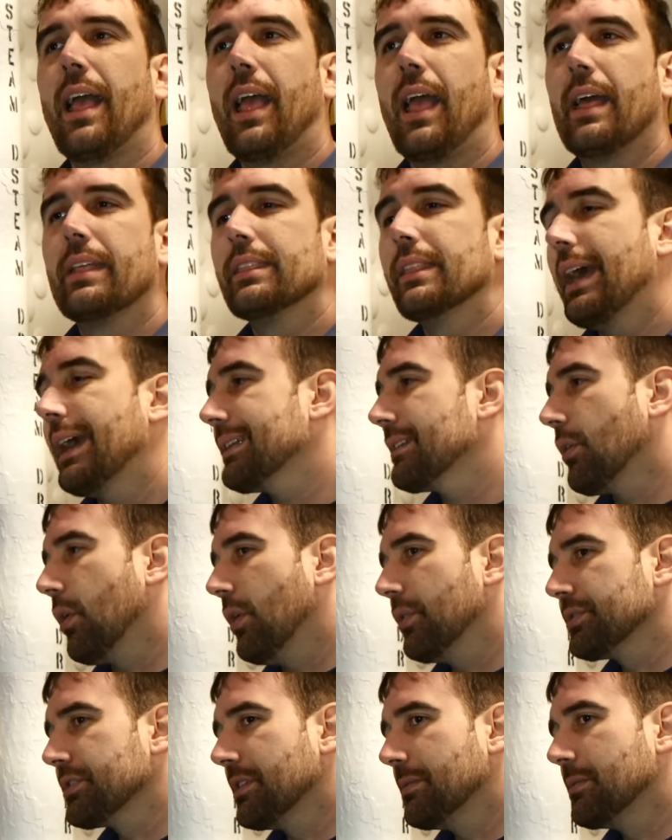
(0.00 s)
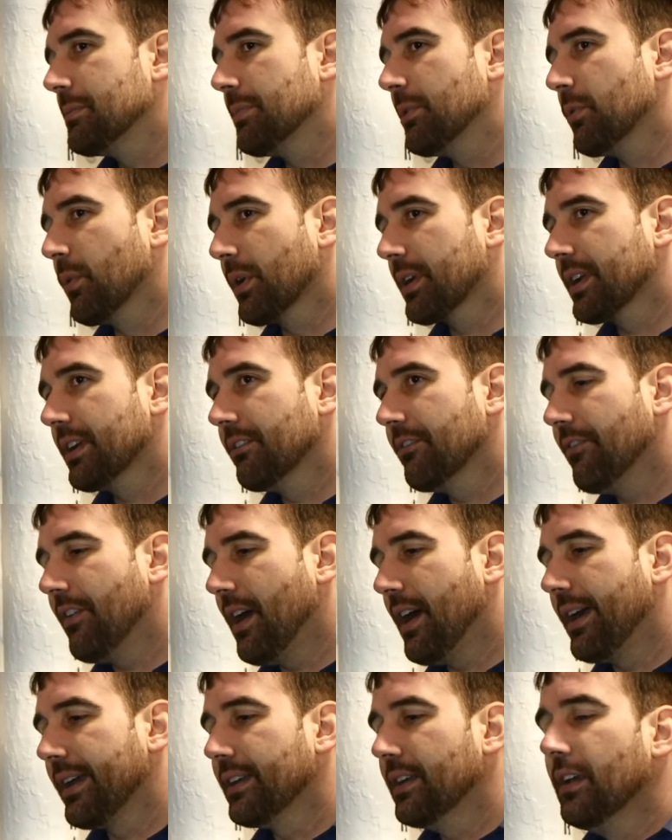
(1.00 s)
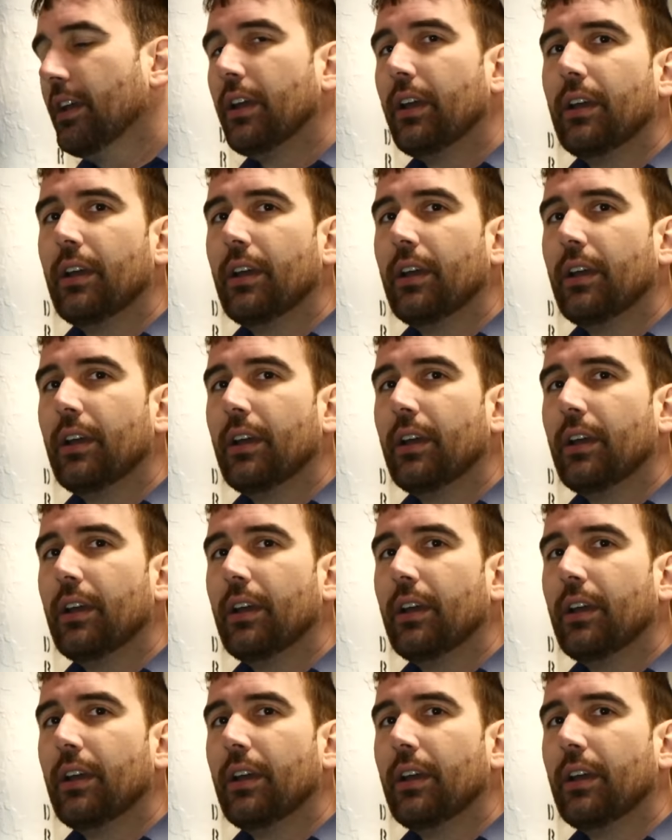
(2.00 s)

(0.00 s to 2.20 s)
and that all seemed to be working fine.